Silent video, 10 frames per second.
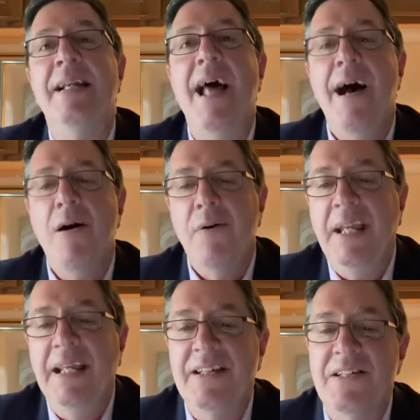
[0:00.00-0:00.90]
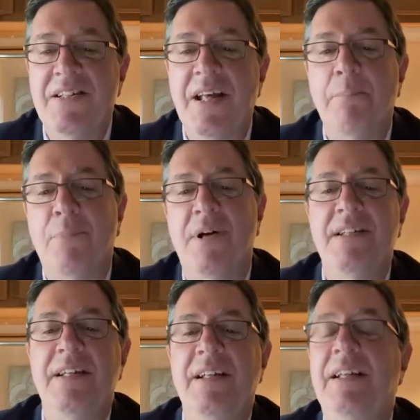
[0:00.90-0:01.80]
Now he is
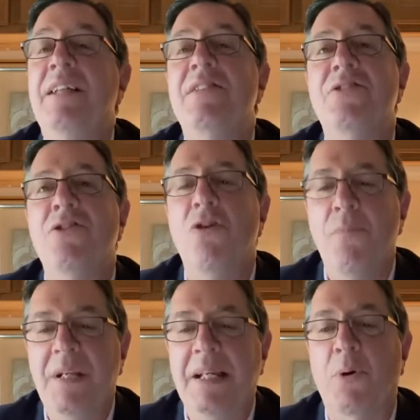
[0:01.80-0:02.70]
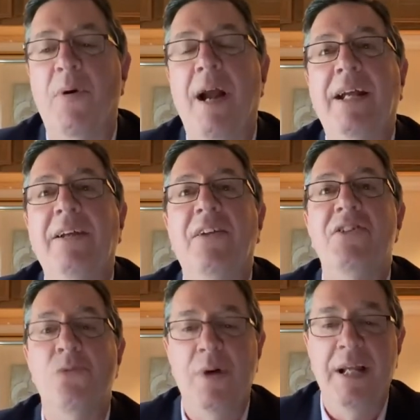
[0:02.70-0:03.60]
present in so many
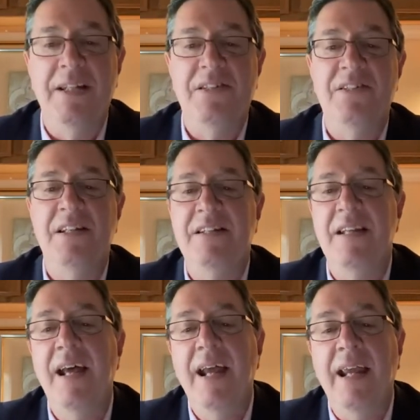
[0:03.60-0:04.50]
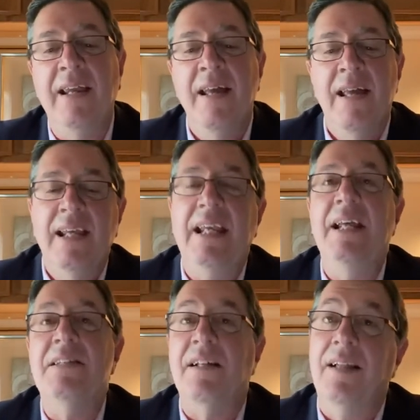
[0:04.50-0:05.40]
miraculous ways today.
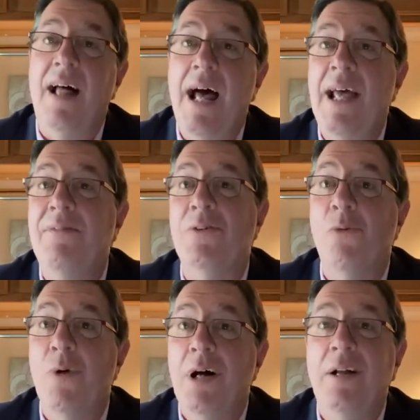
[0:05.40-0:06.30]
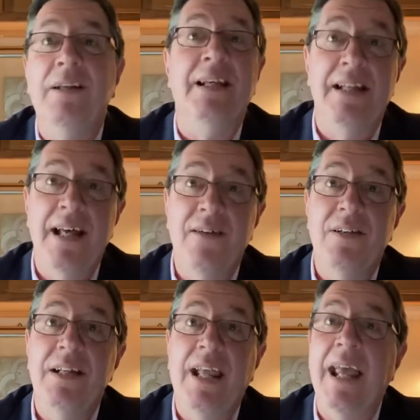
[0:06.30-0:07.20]
He is alive and well in
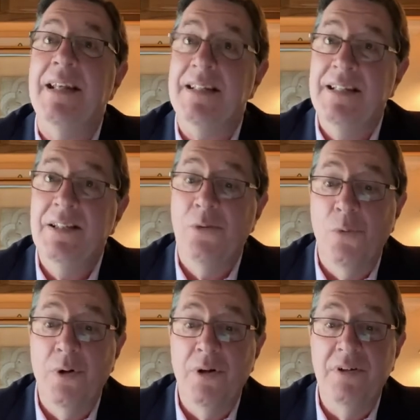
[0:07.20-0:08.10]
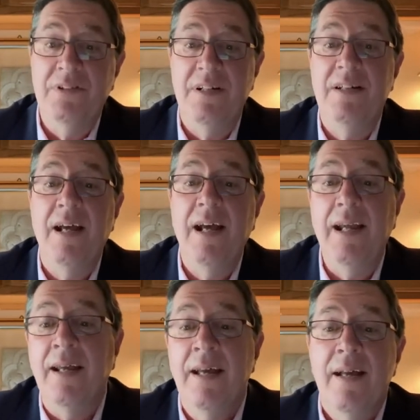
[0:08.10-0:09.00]
heaven and in the world
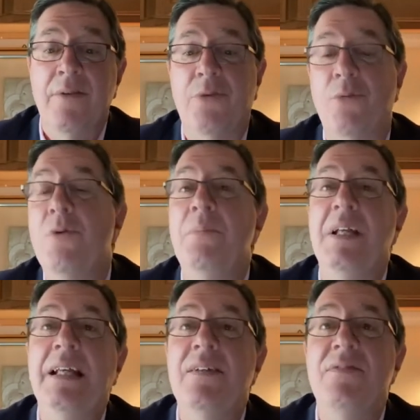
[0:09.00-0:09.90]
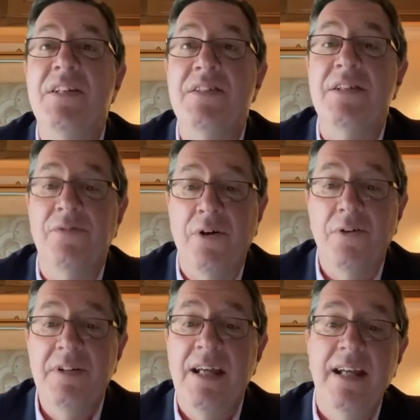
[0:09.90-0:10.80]
today through many of his
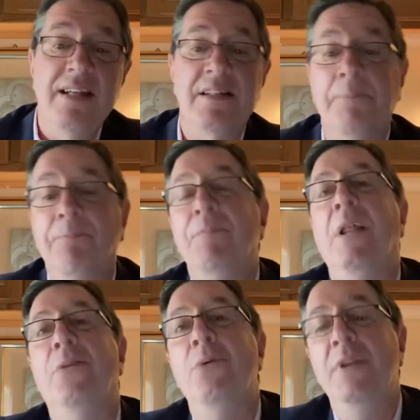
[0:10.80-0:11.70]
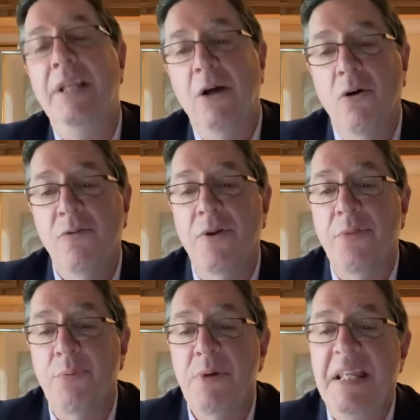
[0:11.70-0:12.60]
devotees, through the over
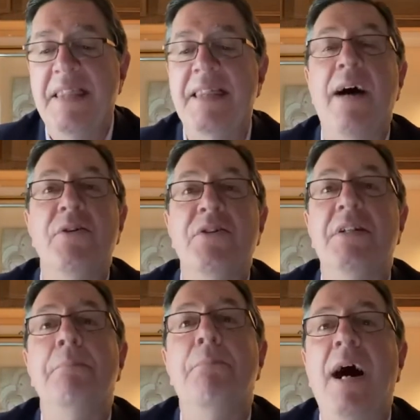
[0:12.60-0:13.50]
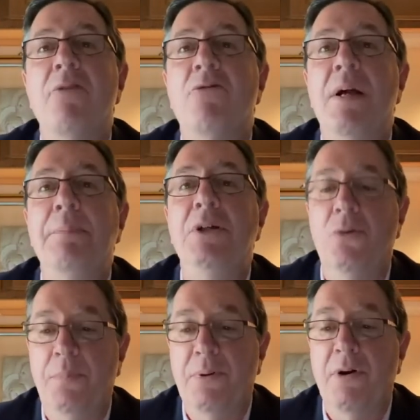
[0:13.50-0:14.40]
3,000 Padre
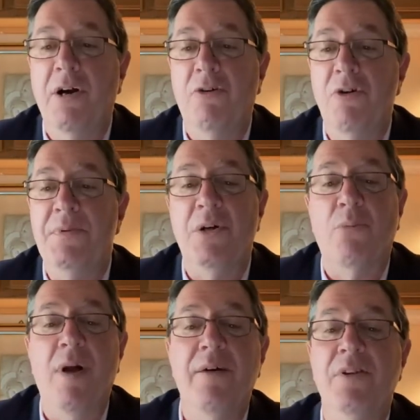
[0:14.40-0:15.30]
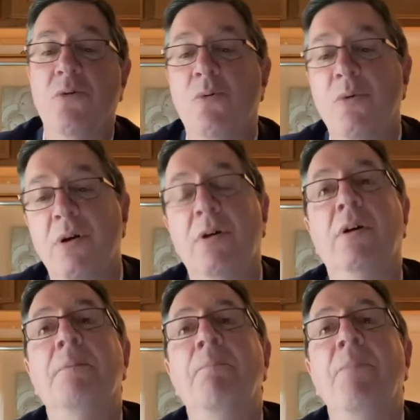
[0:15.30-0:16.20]
Pio prayer groups around the
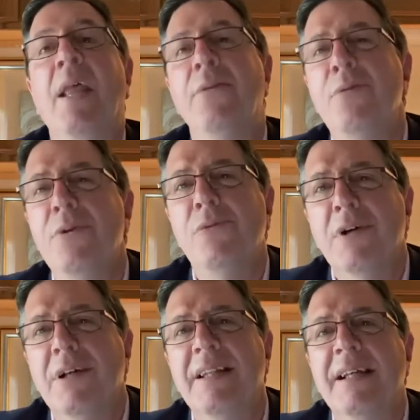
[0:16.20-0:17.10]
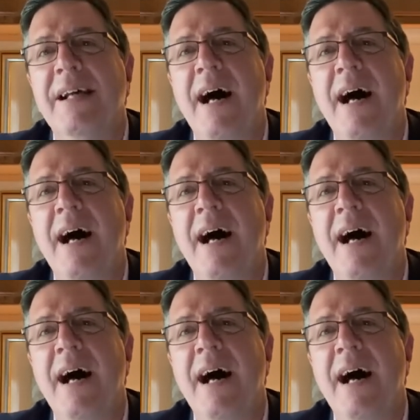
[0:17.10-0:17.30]
world, through the work of the